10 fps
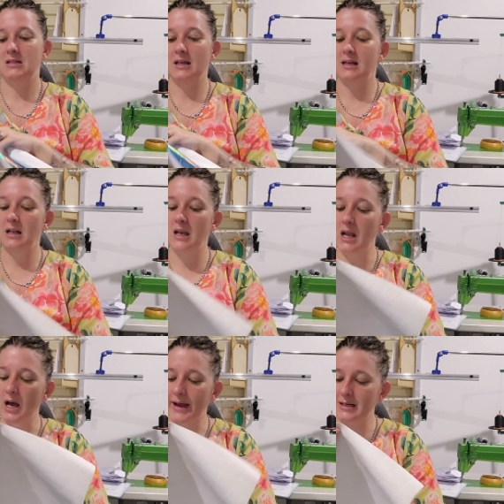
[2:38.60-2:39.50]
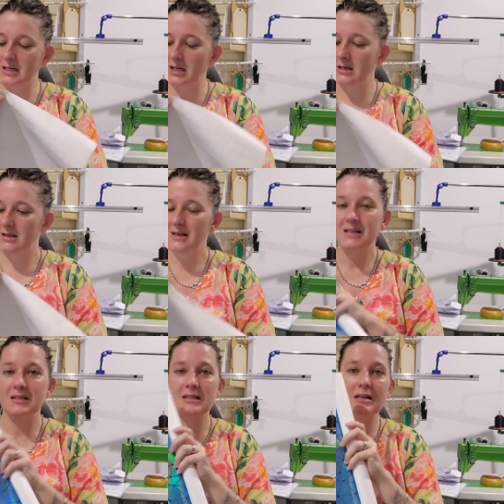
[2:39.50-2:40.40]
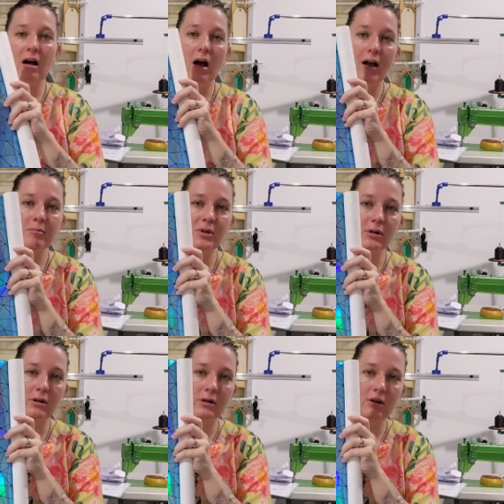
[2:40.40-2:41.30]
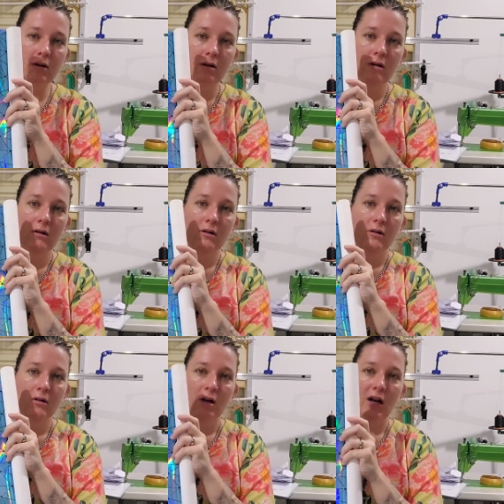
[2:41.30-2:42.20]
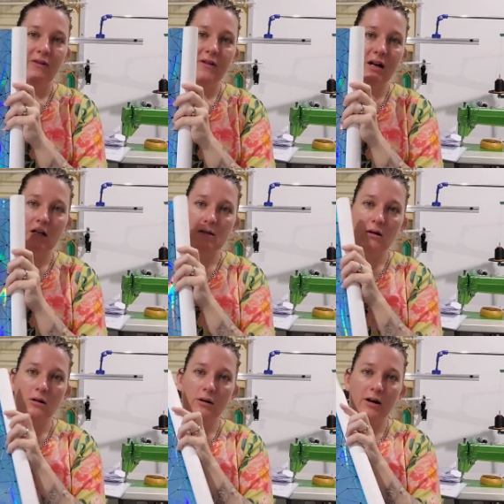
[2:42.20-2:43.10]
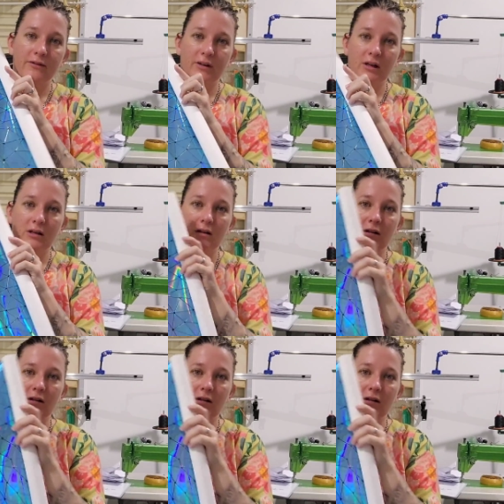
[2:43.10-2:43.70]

It's like a light sky blue and then it's holographic.